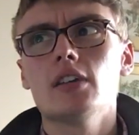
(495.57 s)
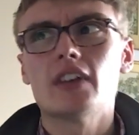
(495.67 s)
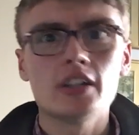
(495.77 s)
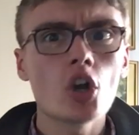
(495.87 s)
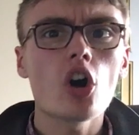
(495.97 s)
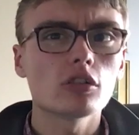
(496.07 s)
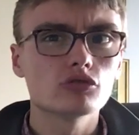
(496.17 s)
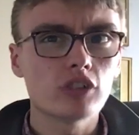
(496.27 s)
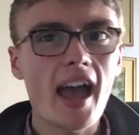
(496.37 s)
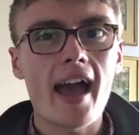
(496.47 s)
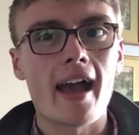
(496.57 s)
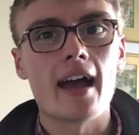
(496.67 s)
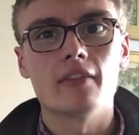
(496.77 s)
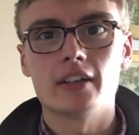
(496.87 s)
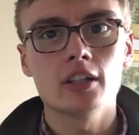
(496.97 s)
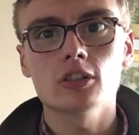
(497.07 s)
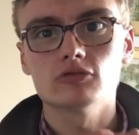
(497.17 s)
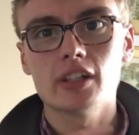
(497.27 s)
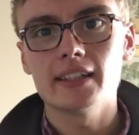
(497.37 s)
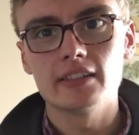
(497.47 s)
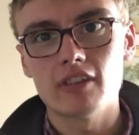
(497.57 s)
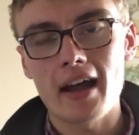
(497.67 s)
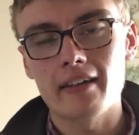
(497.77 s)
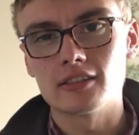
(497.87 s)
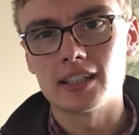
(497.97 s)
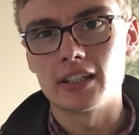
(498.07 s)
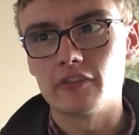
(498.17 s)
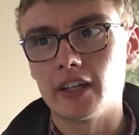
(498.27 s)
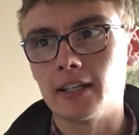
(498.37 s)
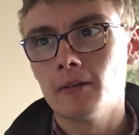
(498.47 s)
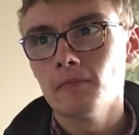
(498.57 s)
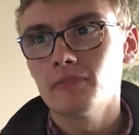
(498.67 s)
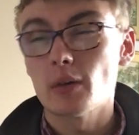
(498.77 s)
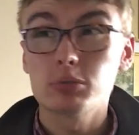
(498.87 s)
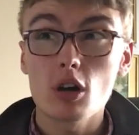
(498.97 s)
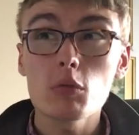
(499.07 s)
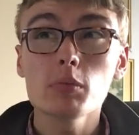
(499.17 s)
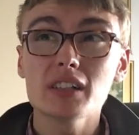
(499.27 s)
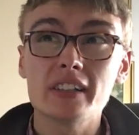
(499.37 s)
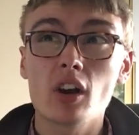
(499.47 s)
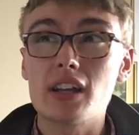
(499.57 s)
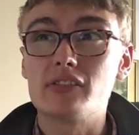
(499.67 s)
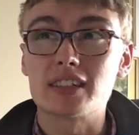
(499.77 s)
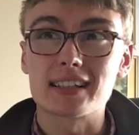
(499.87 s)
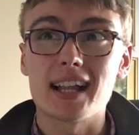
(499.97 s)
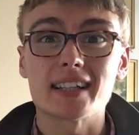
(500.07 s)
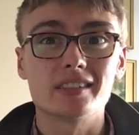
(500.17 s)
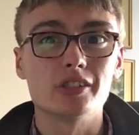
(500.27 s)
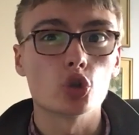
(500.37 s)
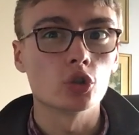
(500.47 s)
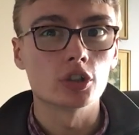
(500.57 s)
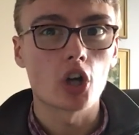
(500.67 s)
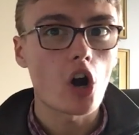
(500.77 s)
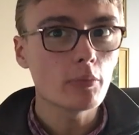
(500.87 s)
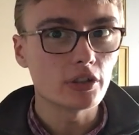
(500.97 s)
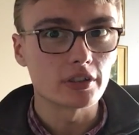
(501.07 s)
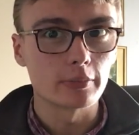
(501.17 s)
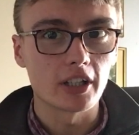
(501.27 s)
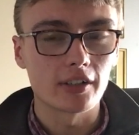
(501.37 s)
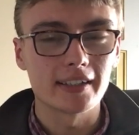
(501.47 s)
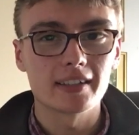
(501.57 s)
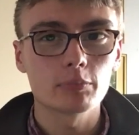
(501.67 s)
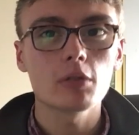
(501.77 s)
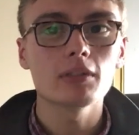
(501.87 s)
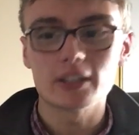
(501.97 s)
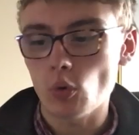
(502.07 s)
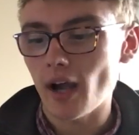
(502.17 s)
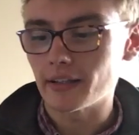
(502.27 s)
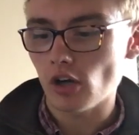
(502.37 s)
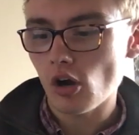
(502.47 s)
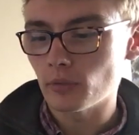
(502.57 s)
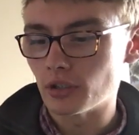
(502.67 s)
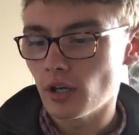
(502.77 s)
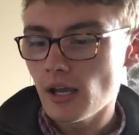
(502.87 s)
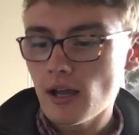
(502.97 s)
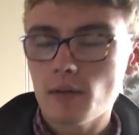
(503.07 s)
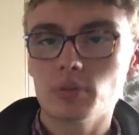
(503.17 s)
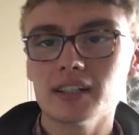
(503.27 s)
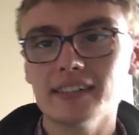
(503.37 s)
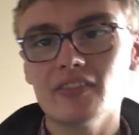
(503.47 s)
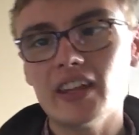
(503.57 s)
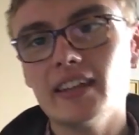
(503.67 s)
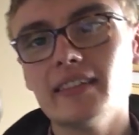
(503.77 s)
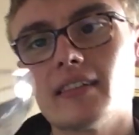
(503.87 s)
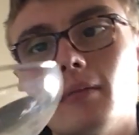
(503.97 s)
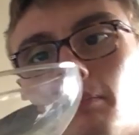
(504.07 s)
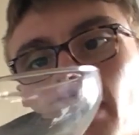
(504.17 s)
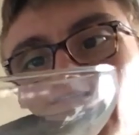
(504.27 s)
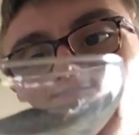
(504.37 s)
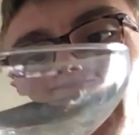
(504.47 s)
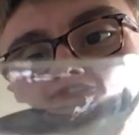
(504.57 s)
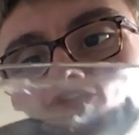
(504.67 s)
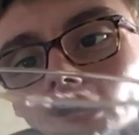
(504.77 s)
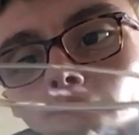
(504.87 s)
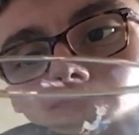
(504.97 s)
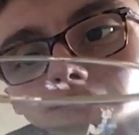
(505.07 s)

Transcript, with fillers: they're not rare. They're not really rare or anything. They're probably not even classed as uncommon, to be honest. They're probably quite common. But it's these Babycham